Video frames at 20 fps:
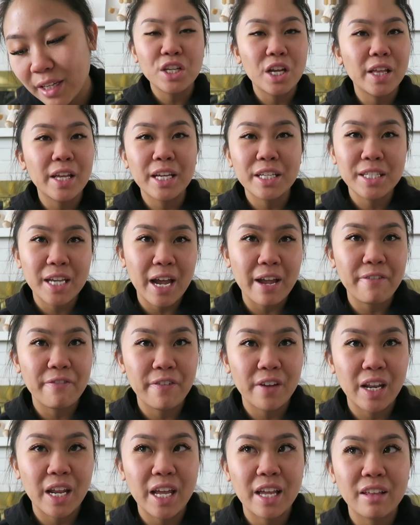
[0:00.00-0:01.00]
It's not like a
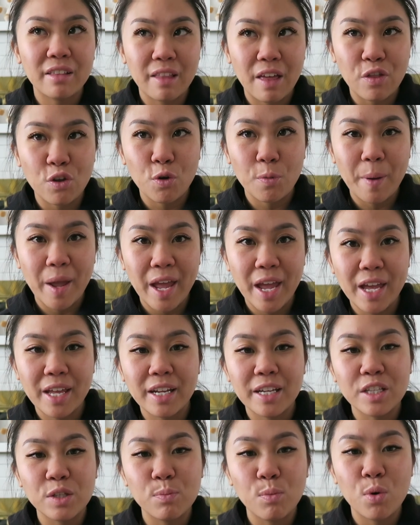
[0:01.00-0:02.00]
tight-fitting leather
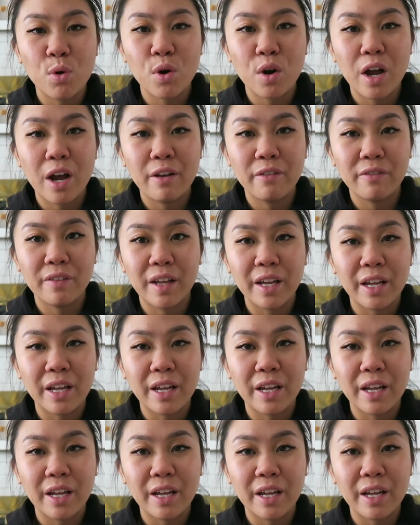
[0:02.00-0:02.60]
pant, it's more of